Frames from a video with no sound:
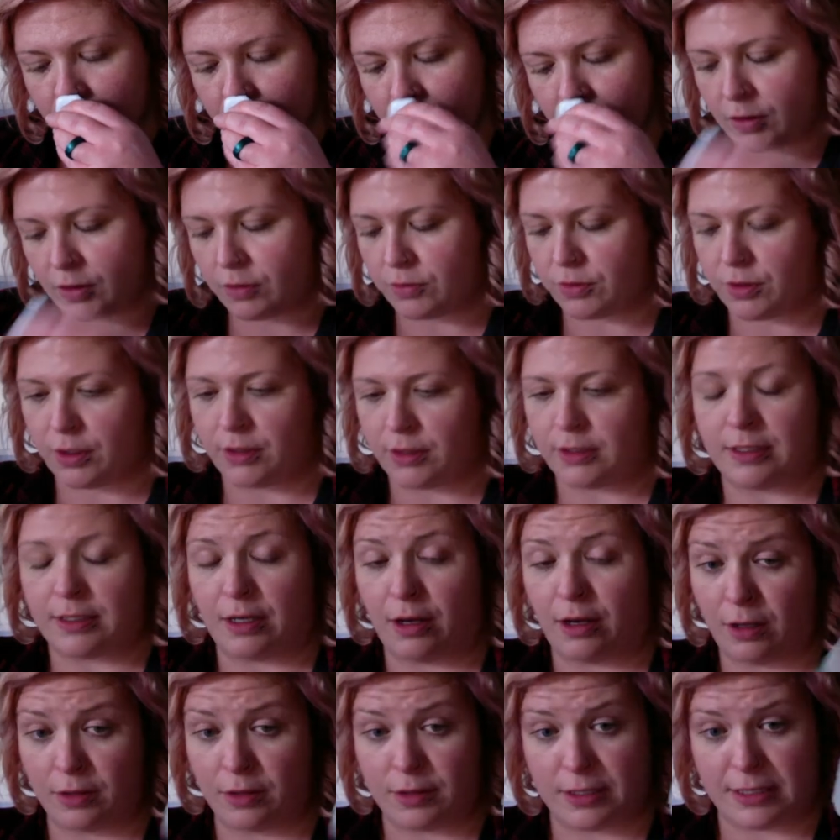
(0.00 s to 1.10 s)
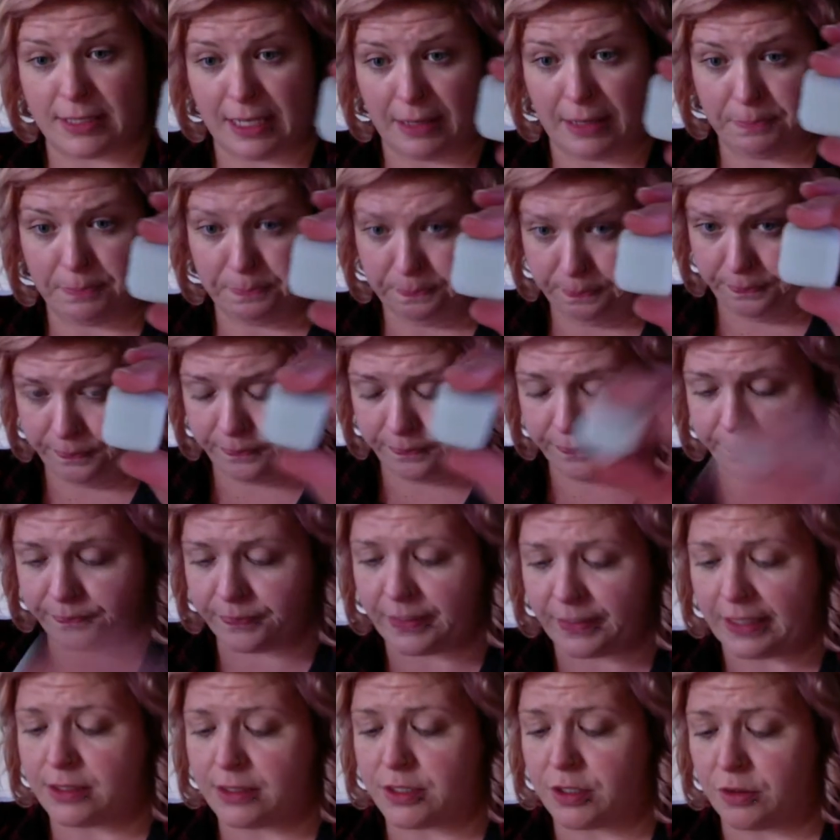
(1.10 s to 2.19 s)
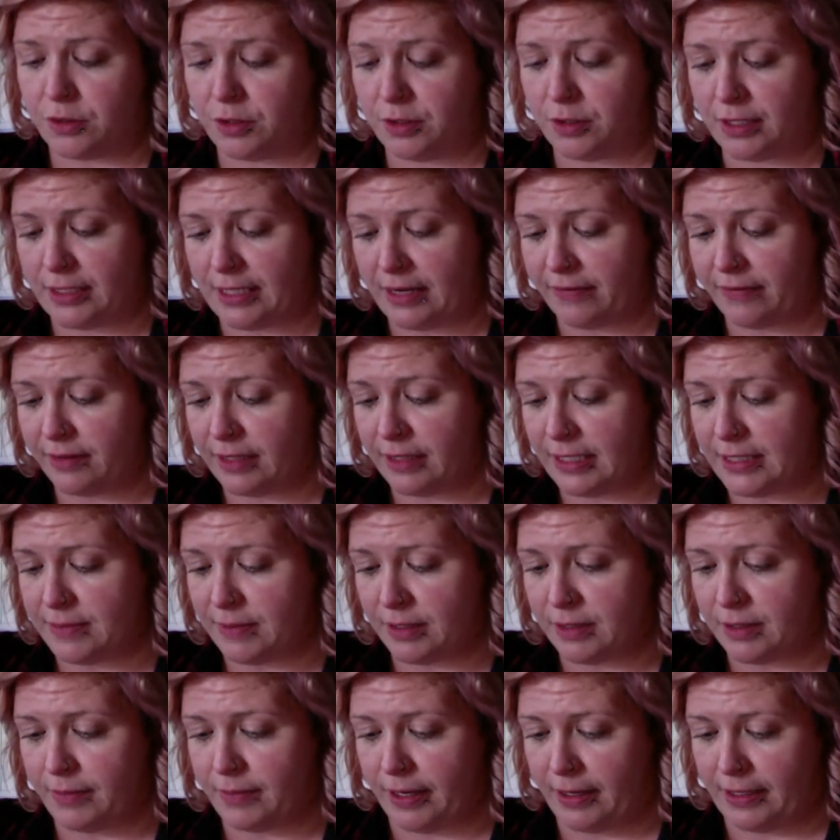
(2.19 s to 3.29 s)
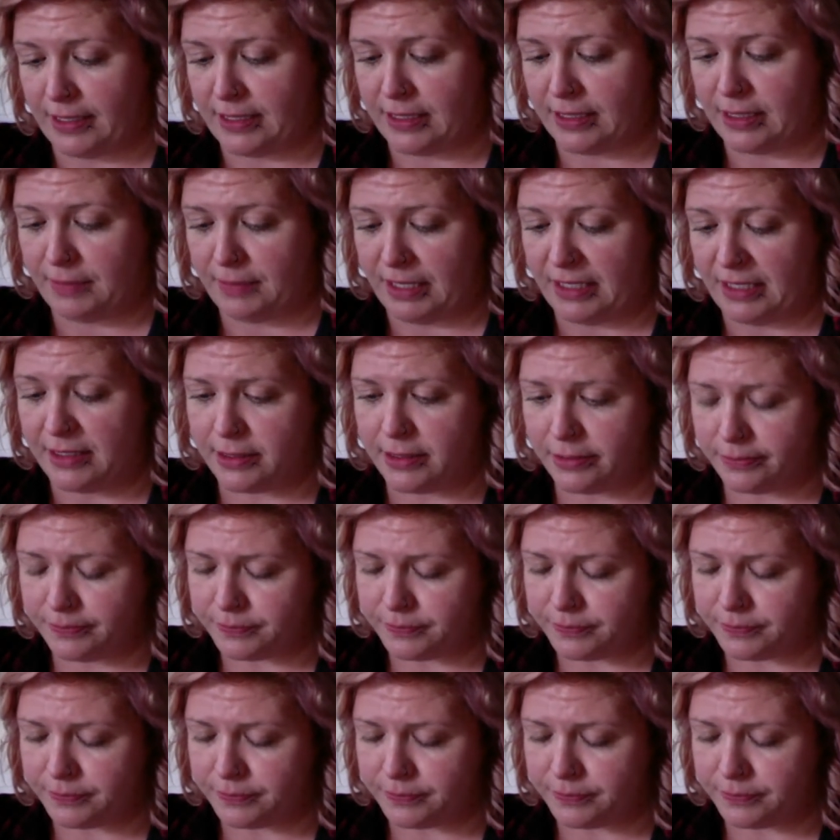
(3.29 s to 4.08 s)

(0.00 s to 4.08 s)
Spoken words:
No, they're all the same. So you can definitely smell the berries and the mint.